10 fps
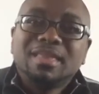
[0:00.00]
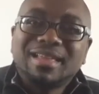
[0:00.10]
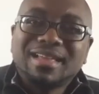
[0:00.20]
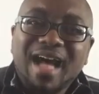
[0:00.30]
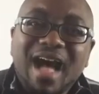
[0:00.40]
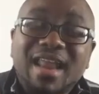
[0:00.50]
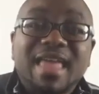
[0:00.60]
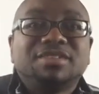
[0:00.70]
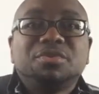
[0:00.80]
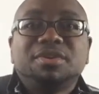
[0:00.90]
God
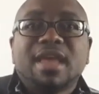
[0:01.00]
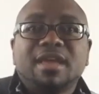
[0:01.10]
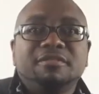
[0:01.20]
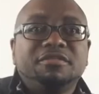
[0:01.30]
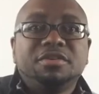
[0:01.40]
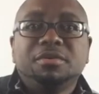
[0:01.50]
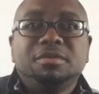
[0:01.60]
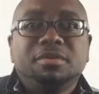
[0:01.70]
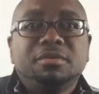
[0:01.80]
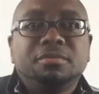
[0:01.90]
has ordained for you to
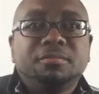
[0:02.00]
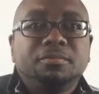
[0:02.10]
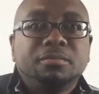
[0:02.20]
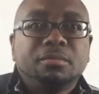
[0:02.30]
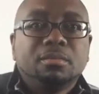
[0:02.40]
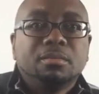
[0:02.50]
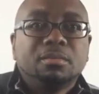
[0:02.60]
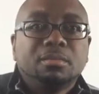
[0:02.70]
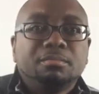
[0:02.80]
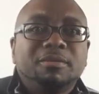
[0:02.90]
do.
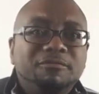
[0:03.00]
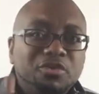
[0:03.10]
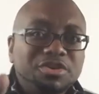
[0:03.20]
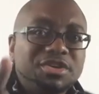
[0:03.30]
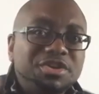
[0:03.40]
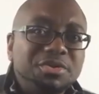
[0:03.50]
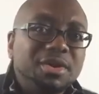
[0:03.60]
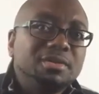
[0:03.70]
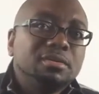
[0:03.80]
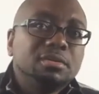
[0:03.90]
But first, to do
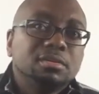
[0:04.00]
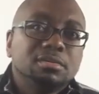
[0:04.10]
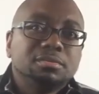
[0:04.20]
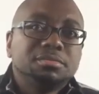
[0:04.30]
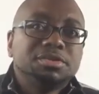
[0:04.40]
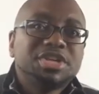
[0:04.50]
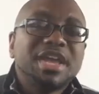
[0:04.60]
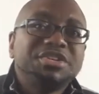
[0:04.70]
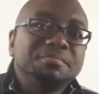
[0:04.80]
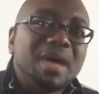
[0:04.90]
it,
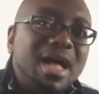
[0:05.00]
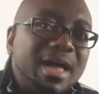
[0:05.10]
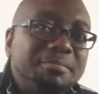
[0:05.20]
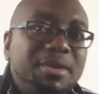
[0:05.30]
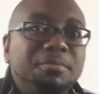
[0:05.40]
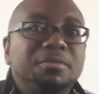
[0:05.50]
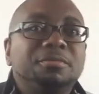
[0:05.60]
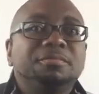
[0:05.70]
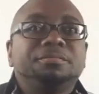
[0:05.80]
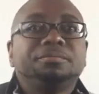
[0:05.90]
change your mind, people.
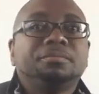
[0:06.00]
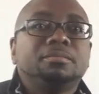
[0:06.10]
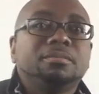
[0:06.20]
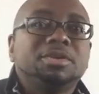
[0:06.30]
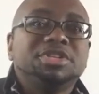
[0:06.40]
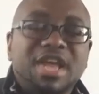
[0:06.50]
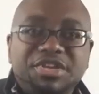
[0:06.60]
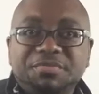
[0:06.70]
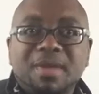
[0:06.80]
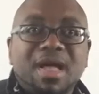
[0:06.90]

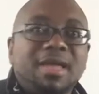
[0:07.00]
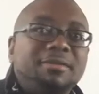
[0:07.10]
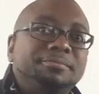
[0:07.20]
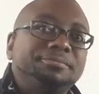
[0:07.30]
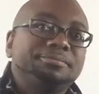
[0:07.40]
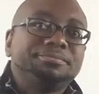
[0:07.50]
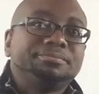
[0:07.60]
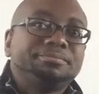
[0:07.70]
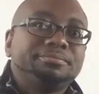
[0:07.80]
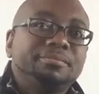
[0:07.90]
Change your mind.
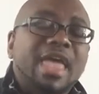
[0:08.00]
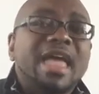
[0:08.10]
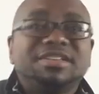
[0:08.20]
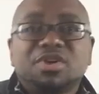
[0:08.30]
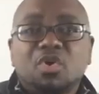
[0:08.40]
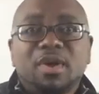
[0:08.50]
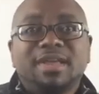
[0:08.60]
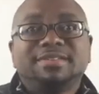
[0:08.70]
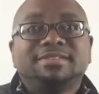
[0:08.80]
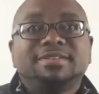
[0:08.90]
As
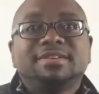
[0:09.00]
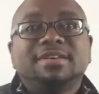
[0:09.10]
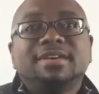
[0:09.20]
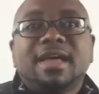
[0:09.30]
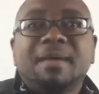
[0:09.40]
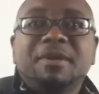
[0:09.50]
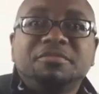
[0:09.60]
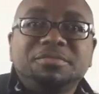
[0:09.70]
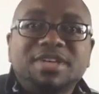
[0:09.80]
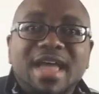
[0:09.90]
always, I'm
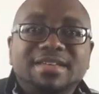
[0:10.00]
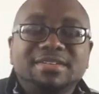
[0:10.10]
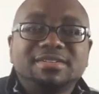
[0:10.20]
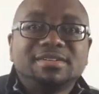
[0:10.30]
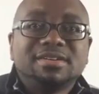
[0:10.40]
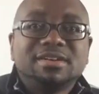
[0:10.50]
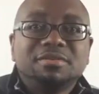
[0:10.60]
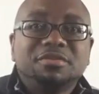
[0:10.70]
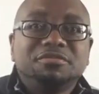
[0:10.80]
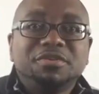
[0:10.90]
Ephraim Jackson
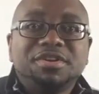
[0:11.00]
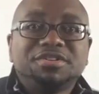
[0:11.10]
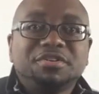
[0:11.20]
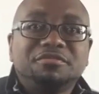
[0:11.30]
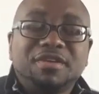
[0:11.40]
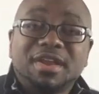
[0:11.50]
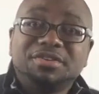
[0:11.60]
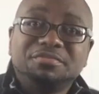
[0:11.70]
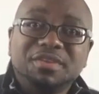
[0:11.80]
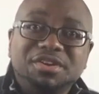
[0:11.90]
with Free to Serve
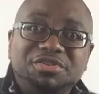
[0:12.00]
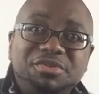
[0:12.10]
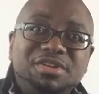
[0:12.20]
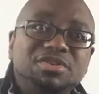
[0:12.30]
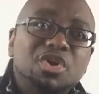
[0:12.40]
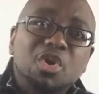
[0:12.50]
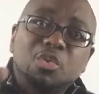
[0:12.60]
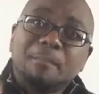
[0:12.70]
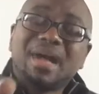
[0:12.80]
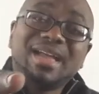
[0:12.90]
Financial Ministries,
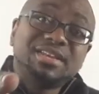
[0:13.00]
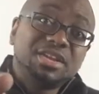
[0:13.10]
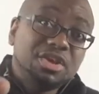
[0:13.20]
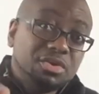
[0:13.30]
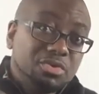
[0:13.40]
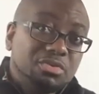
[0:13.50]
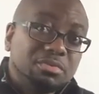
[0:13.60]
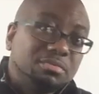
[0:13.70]
reminding you